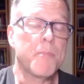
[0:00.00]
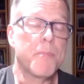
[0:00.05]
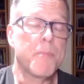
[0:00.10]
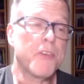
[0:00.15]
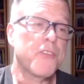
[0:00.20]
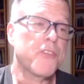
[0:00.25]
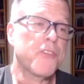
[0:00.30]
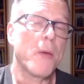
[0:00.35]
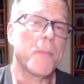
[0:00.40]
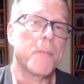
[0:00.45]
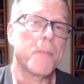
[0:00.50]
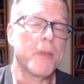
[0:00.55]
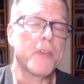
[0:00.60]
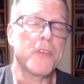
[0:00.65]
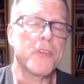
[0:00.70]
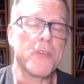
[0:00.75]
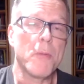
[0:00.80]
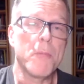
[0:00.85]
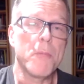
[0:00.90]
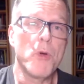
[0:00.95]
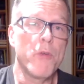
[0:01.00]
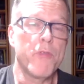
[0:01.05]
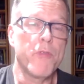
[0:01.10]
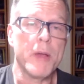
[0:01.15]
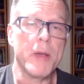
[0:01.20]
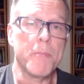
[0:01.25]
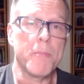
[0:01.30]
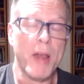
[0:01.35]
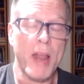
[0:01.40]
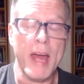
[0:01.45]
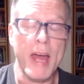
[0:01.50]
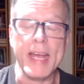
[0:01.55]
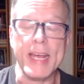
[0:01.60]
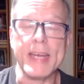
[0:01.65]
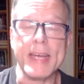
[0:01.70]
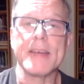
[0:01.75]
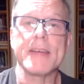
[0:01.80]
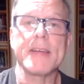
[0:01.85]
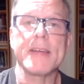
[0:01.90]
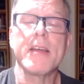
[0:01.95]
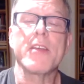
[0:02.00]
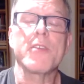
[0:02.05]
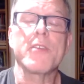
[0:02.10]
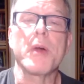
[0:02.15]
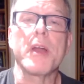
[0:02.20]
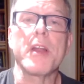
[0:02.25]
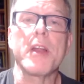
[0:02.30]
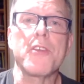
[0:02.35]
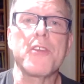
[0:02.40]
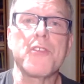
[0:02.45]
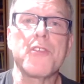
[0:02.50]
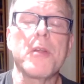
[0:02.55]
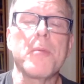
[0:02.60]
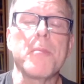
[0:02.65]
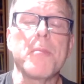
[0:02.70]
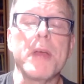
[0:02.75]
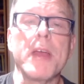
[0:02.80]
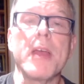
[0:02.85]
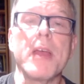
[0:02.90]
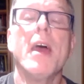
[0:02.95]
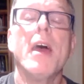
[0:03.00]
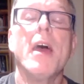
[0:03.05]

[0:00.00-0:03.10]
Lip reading: A push up is a moving plank, is what it should be.